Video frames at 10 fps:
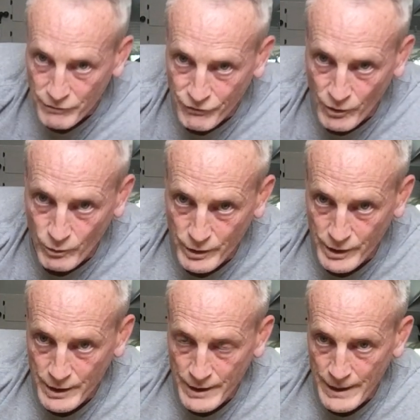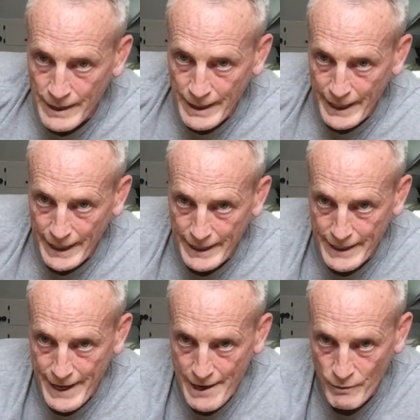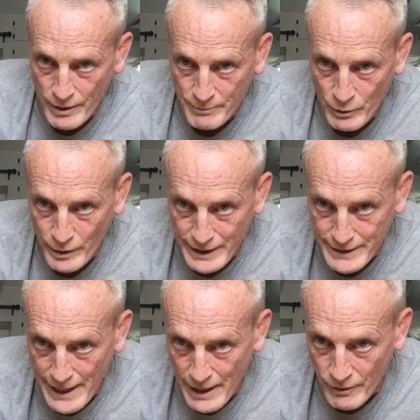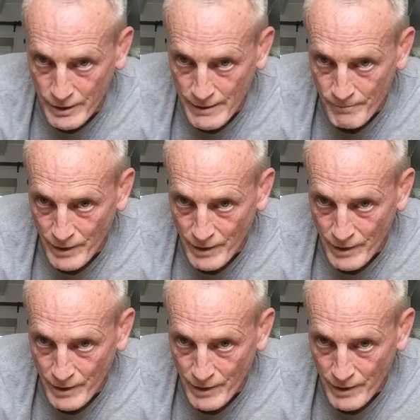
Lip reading: forward, and now on my way down,